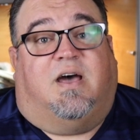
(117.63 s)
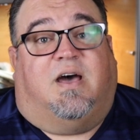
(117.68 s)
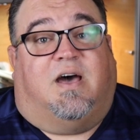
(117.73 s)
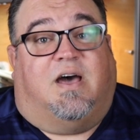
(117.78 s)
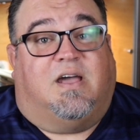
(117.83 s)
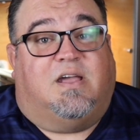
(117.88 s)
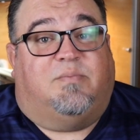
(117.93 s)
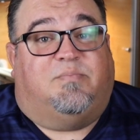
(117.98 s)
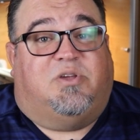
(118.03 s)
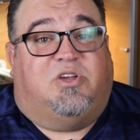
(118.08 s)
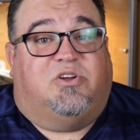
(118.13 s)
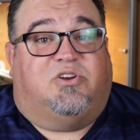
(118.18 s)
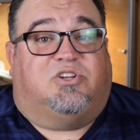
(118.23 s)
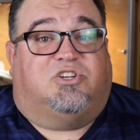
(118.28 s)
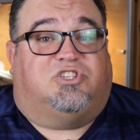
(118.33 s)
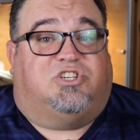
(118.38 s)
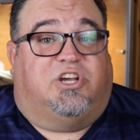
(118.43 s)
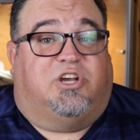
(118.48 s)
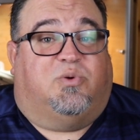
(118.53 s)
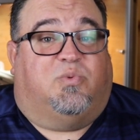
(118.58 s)
I am here to
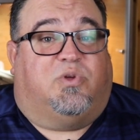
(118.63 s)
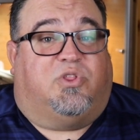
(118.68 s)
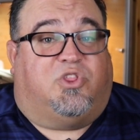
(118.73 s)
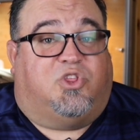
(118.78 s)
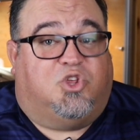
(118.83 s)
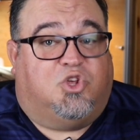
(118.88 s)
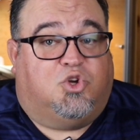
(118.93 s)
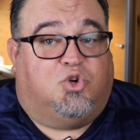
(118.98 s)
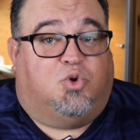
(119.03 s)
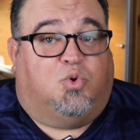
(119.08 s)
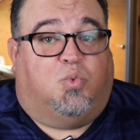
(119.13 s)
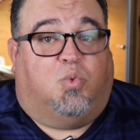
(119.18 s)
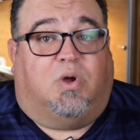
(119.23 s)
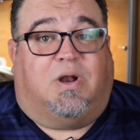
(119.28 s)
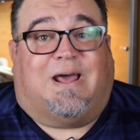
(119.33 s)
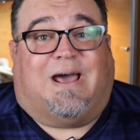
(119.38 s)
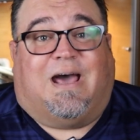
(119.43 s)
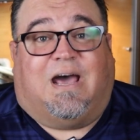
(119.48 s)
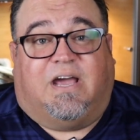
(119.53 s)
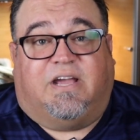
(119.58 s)
share with you
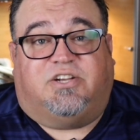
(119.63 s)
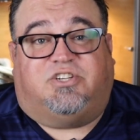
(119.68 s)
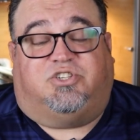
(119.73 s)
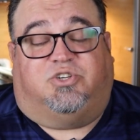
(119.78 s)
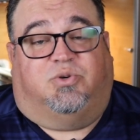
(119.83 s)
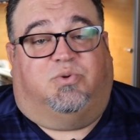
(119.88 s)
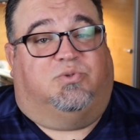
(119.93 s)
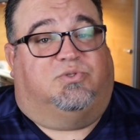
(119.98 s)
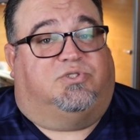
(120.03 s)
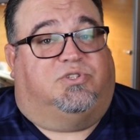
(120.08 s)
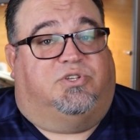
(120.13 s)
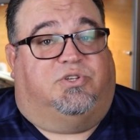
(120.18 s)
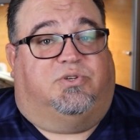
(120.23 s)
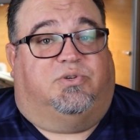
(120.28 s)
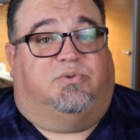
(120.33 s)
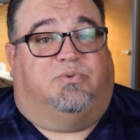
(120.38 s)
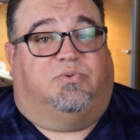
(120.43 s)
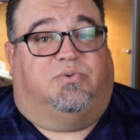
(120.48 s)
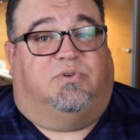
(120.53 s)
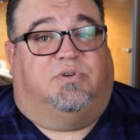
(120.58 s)
what I chose to
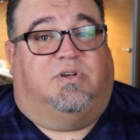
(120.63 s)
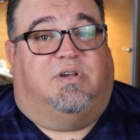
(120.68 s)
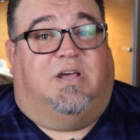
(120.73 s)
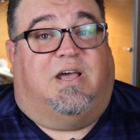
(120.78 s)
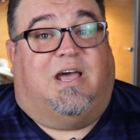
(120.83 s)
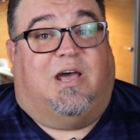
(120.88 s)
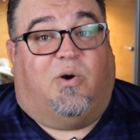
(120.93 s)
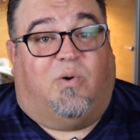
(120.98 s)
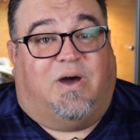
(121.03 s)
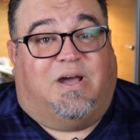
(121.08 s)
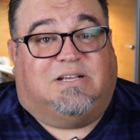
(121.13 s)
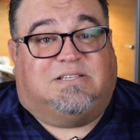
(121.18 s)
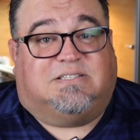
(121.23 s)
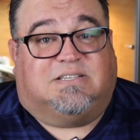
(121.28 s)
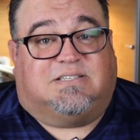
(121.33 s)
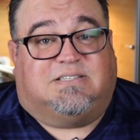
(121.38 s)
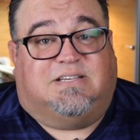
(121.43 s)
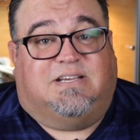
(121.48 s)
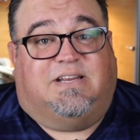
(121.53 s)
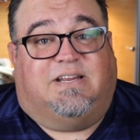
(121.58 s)
do, how I
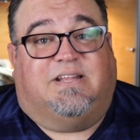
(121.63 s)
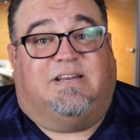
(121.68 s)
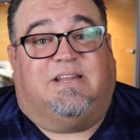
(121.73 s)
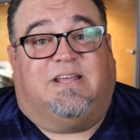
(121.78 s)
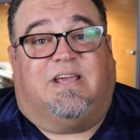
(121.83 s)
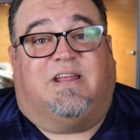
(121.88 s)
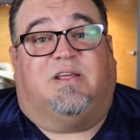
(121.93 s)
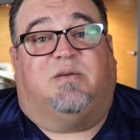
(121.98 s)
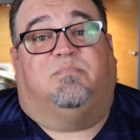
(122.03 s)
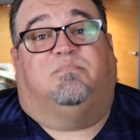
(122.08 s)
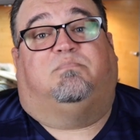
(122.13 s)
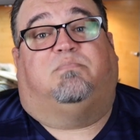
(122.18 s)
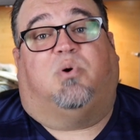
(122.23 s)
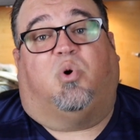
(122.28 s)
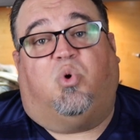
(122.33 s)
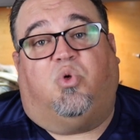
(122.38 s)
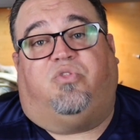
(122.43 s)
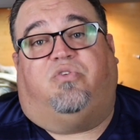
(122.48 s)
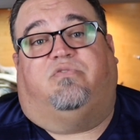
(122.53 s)
succeeded in getting both